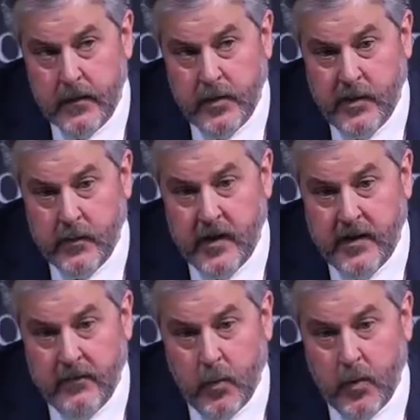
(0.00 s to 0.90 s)
when you
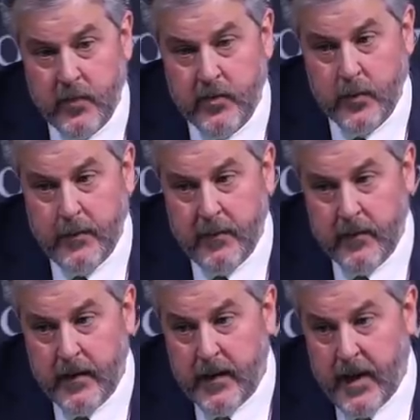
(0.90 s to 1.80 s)
see divorce re-
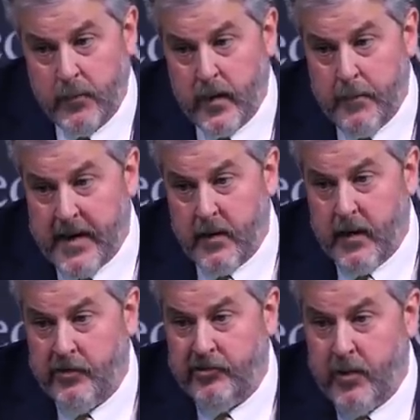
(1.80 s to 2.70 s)
and
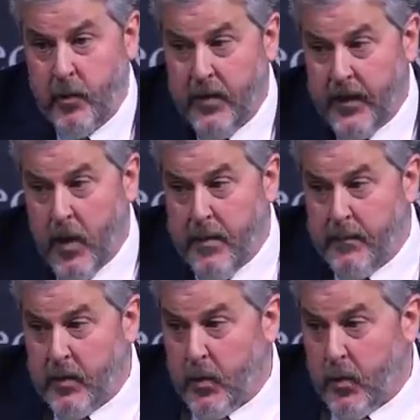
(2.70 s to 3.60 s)
remarriage with no
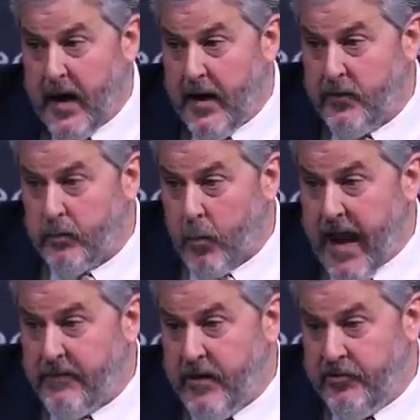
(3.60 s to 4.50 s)
biblical grounds
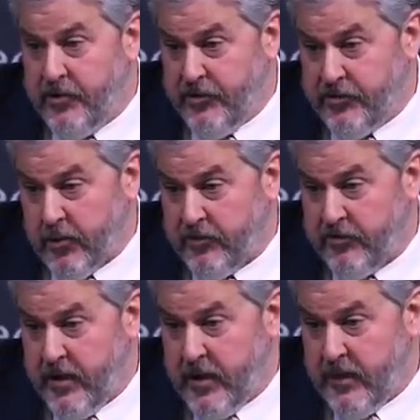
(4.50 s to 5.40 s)
ravage the
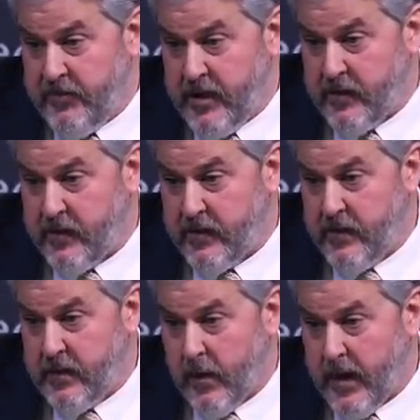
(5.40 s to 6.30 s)
church of Jesus
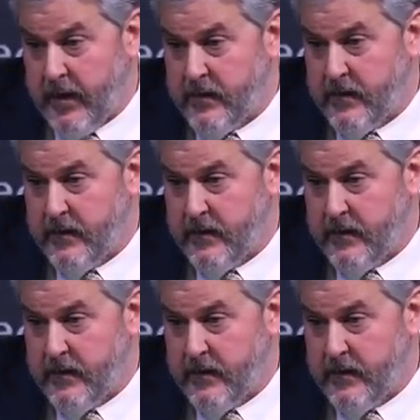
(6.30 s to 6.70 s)
Christ.